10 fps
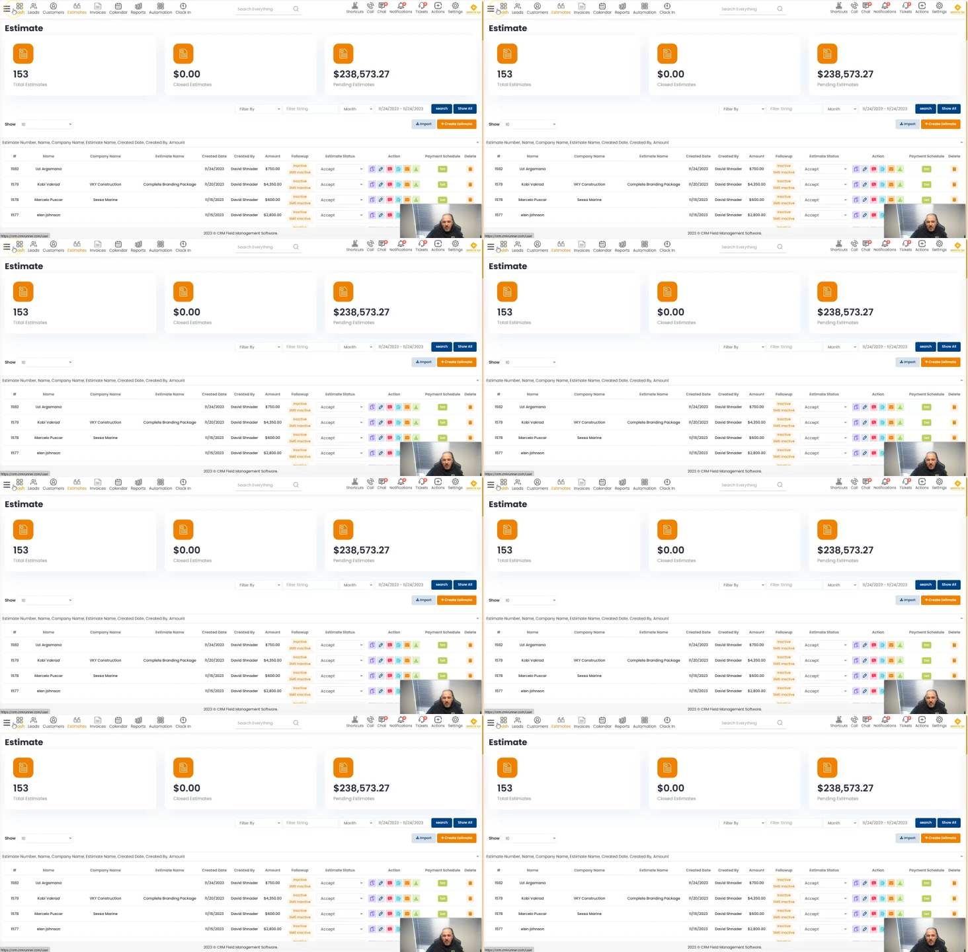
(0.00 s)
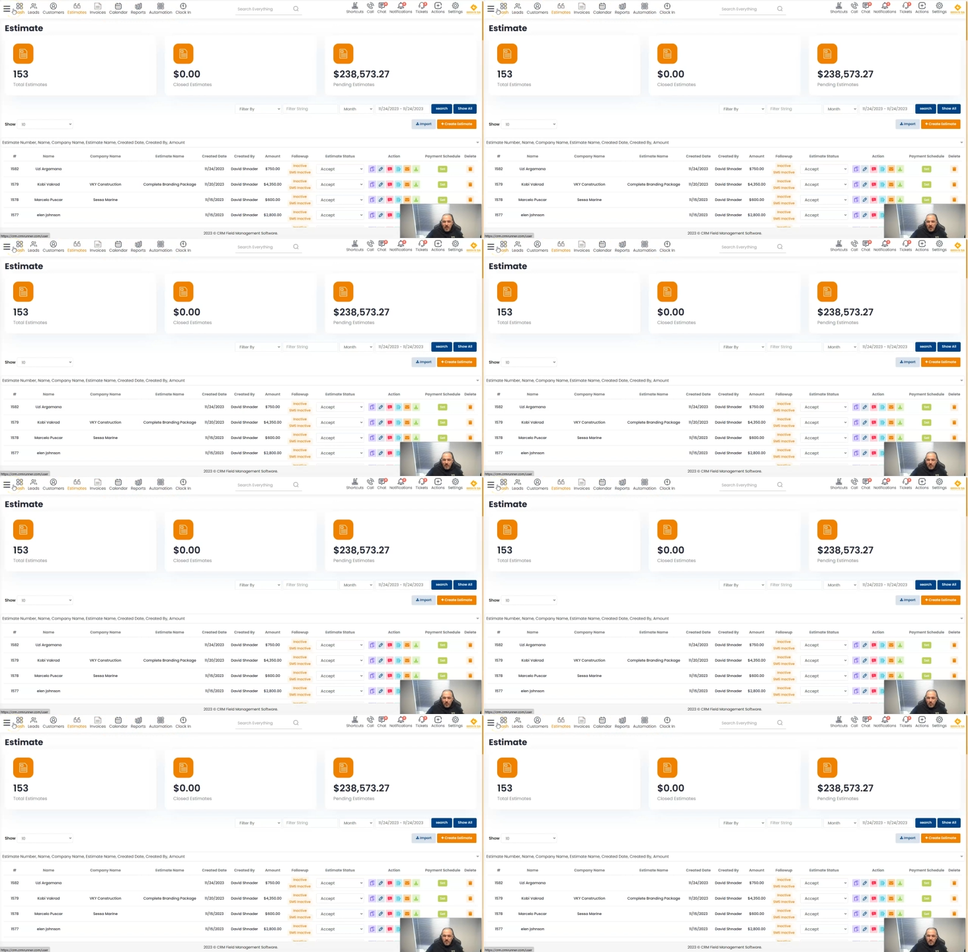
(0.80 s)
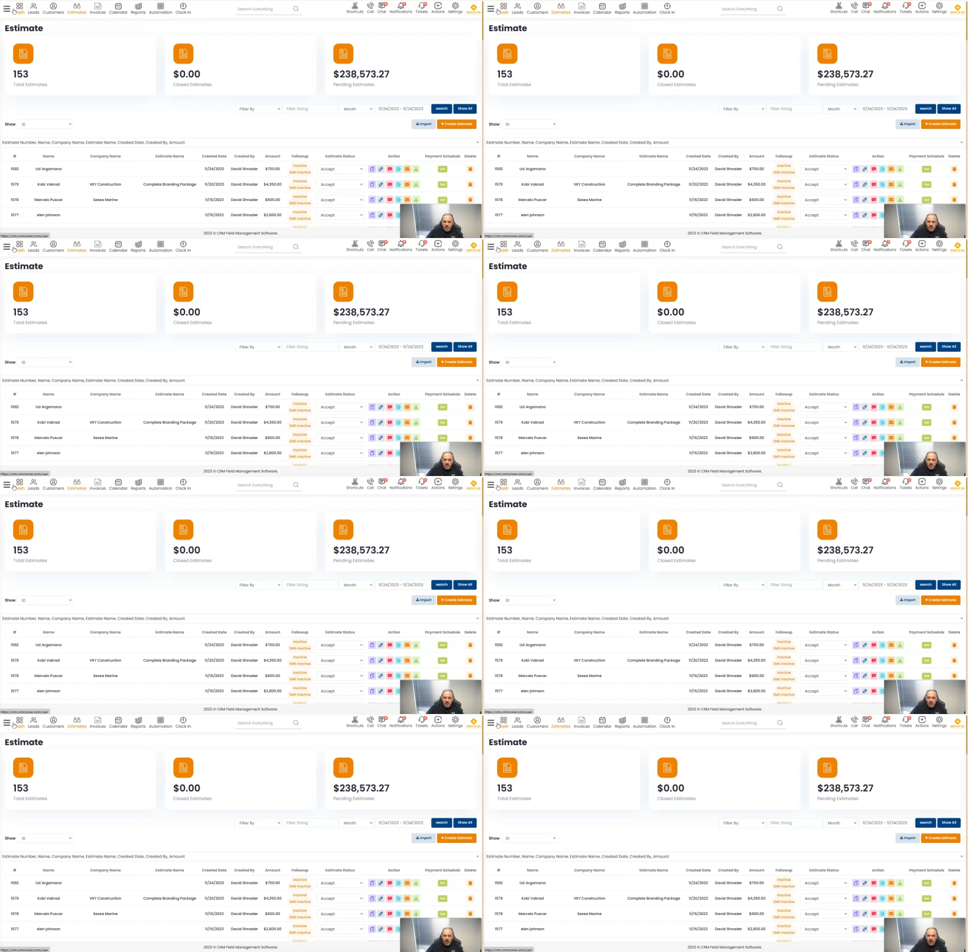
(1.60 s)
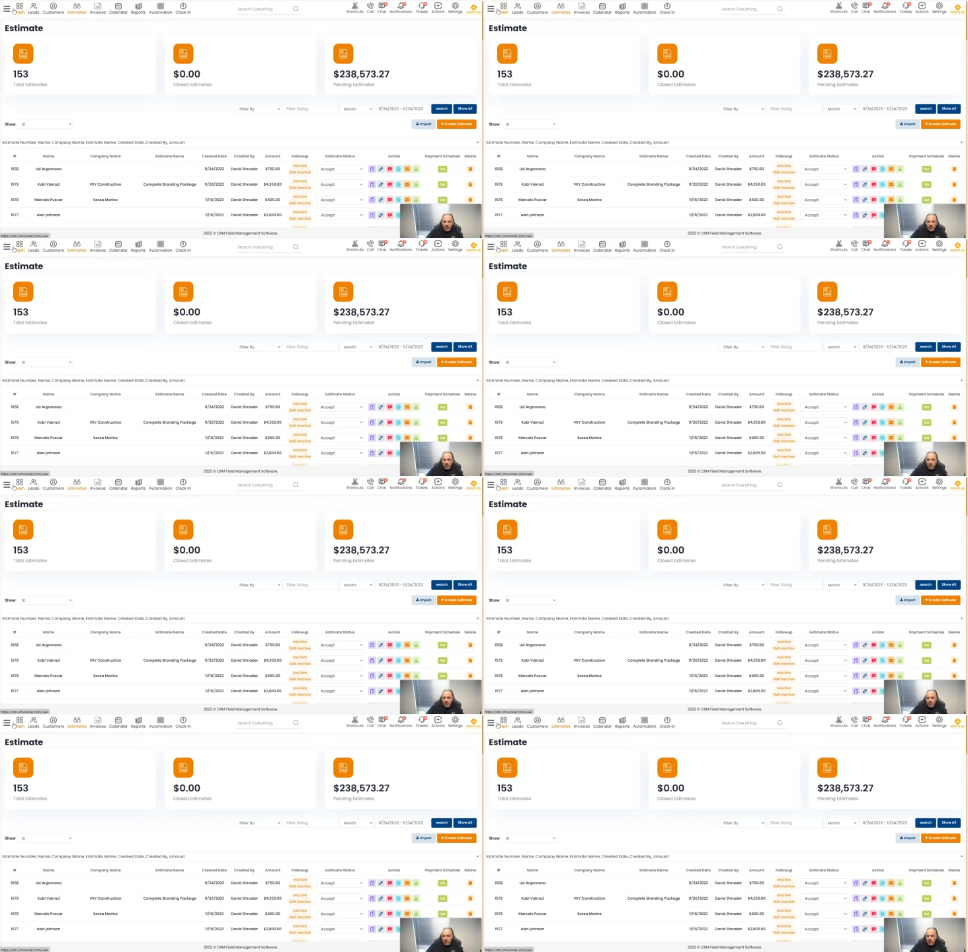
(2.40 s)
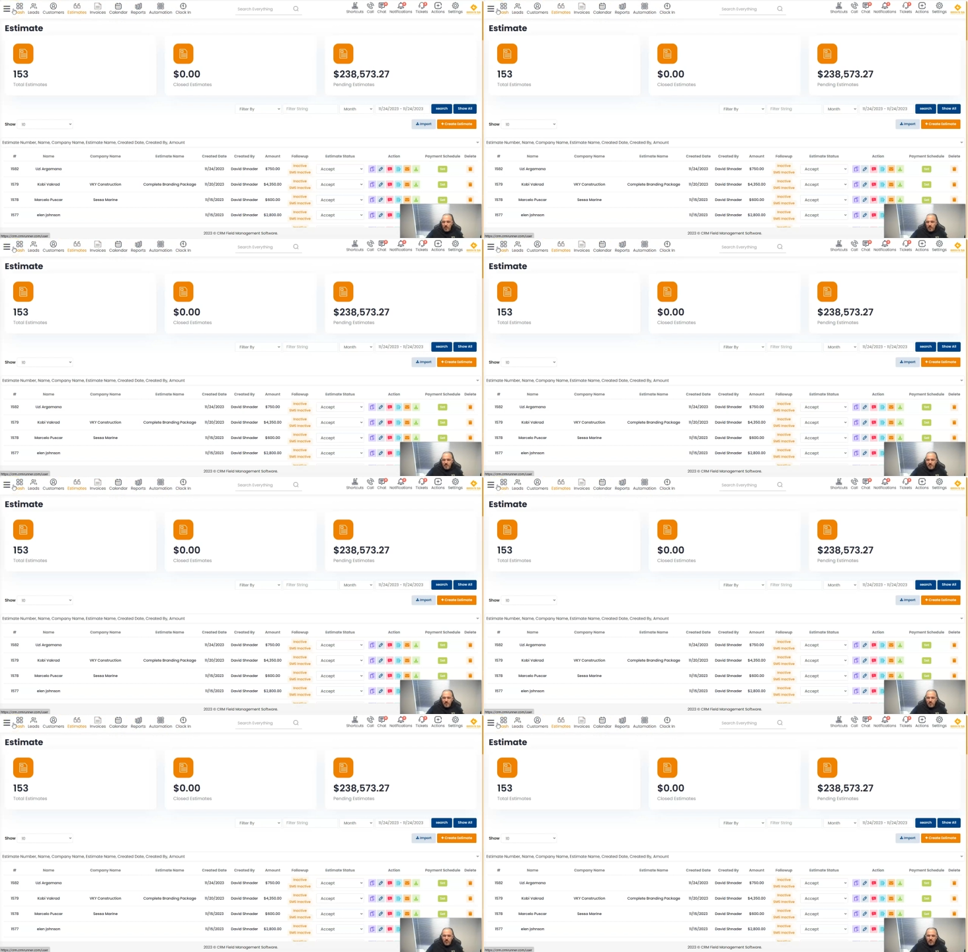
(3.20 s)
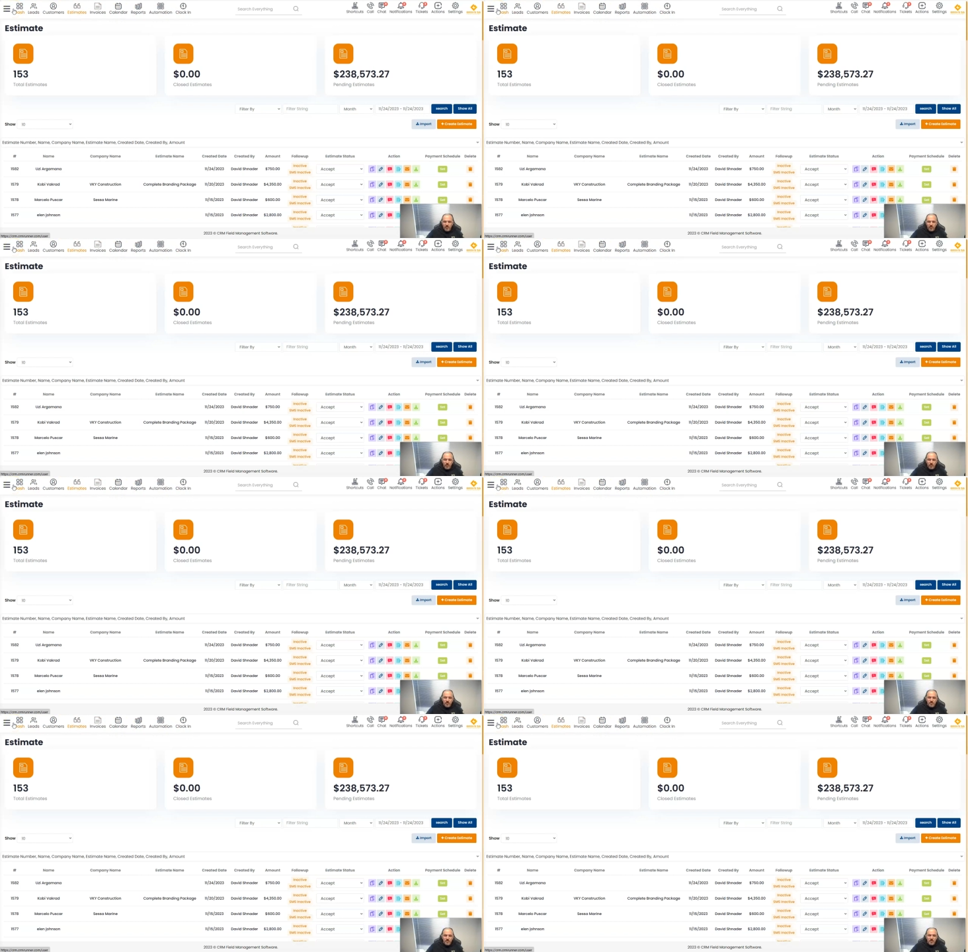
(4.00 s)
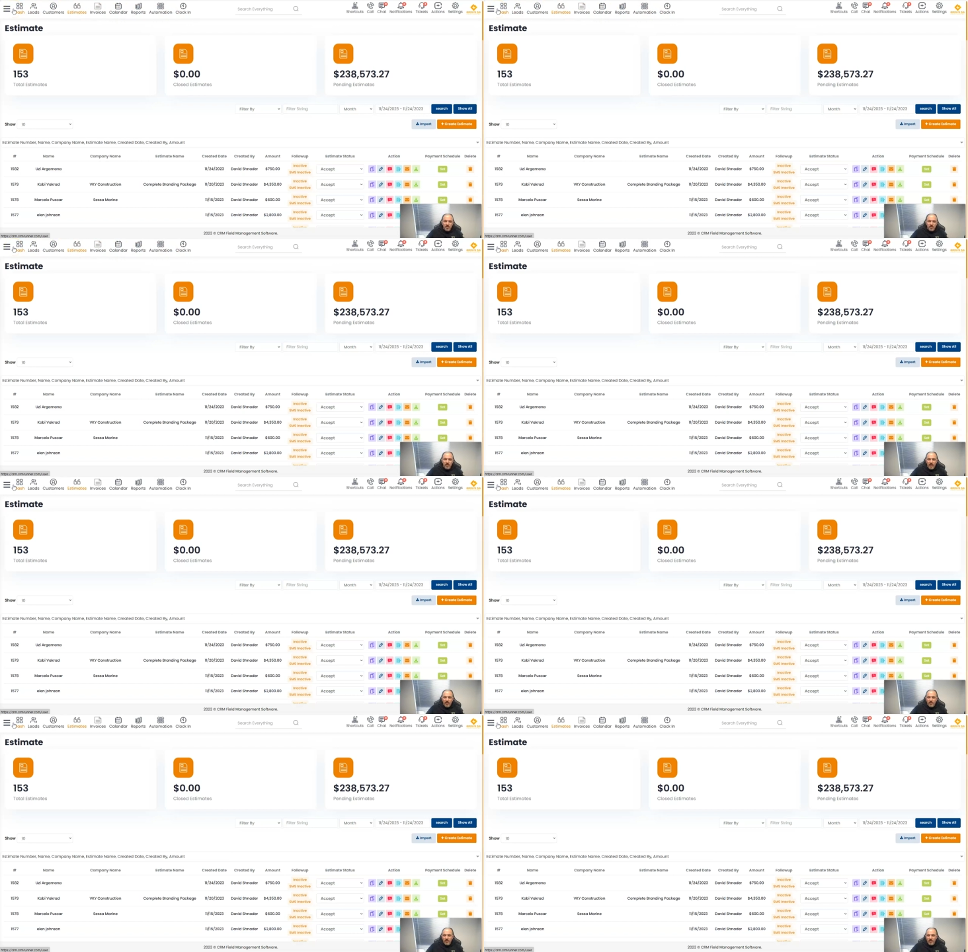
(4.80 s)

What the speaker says: Nobody's mouth can be seen.